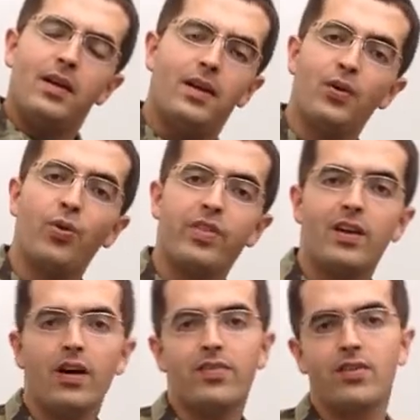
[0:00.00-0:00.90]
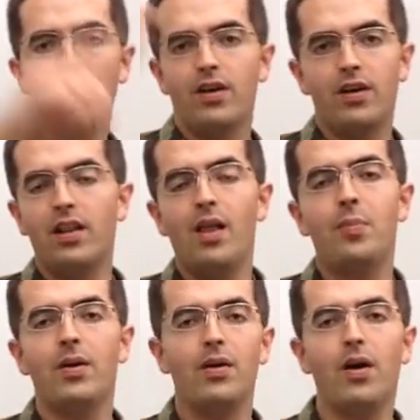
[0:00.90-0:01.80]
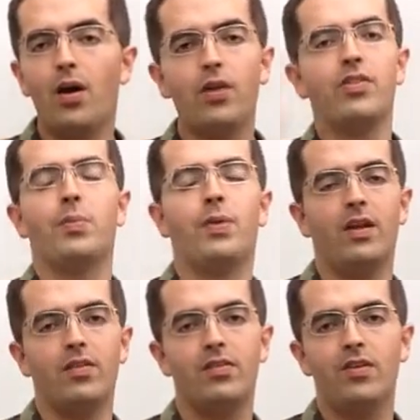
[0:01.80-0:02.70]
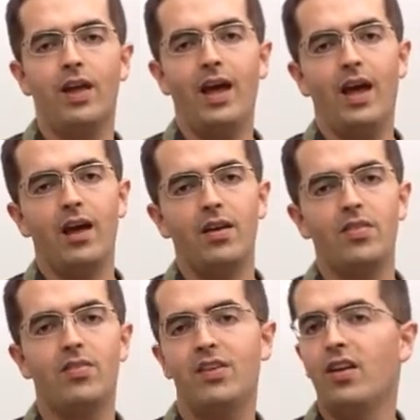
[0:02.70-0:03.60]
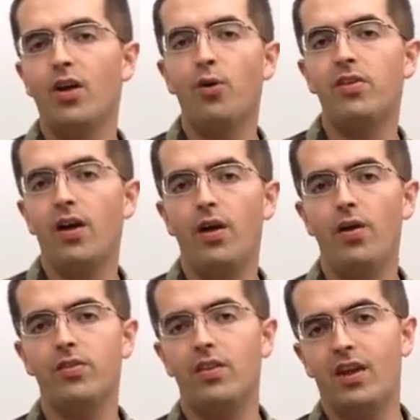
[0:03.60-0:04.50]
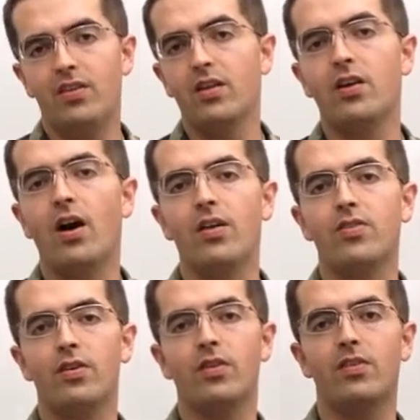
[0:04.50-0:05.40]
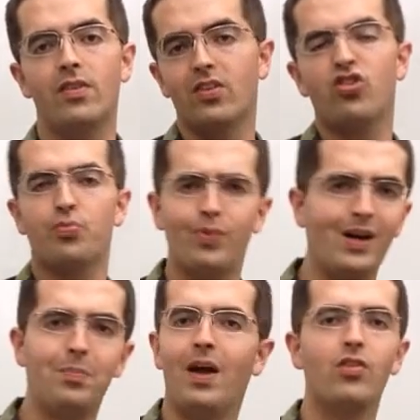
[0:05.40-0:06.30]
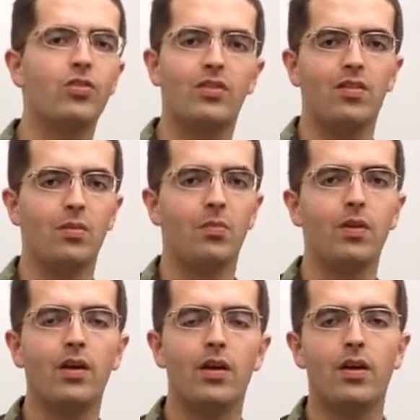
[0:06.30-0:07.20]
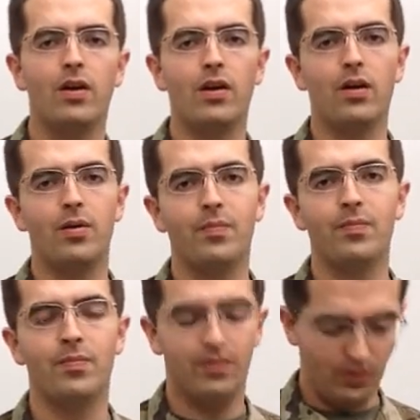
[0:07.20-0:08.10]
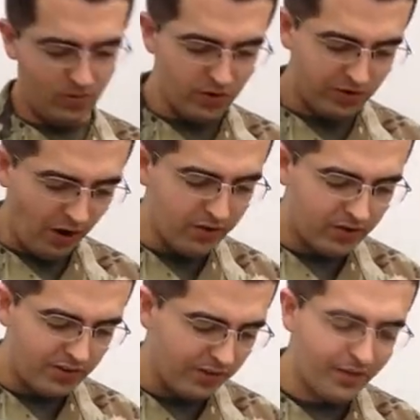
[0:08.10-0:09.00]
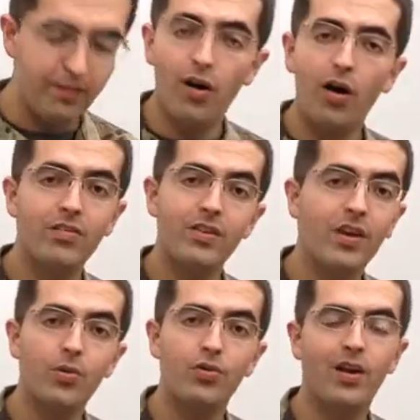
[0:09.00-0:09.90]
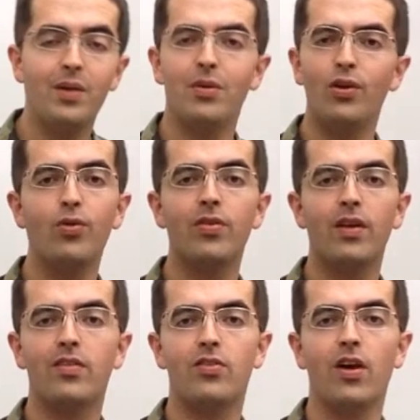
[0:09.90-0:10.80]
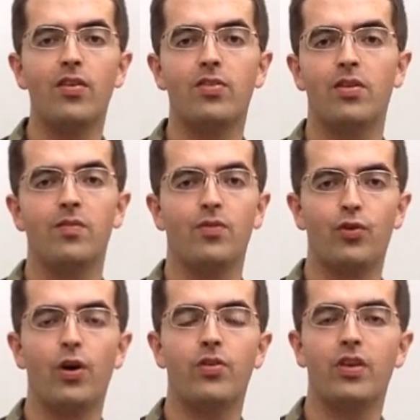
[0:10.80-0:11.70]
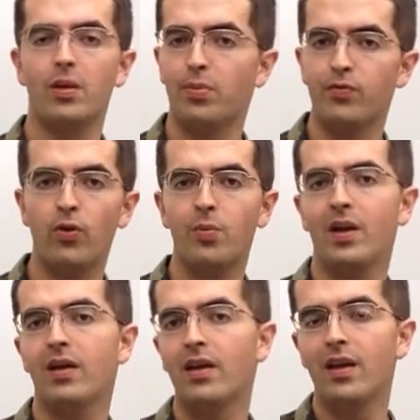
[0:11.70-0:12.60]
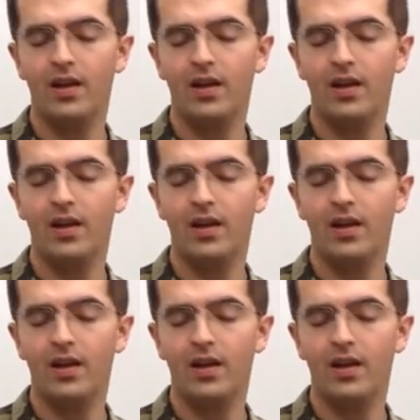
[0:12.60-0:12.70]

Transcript: North Augusta, Columbia, all over the place, and stayed in hotels and done concerts and just spread patriotism. There's other stuff involved in annual training, but usually it's just rehearsing and performing